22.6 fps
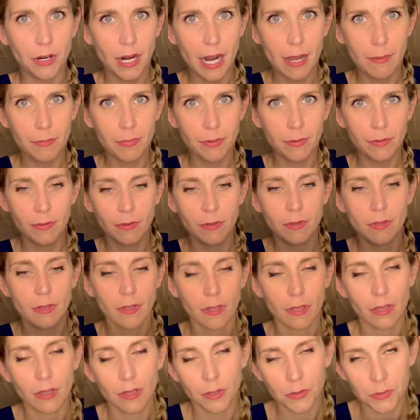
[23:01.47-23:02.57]
crap,
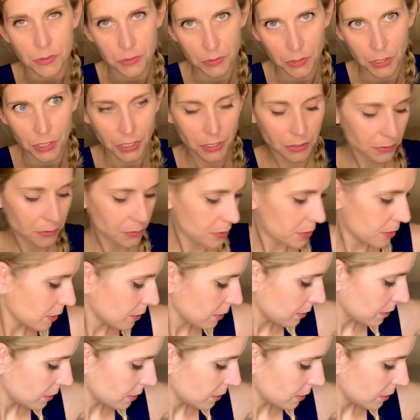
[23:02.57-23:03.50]
those are cute.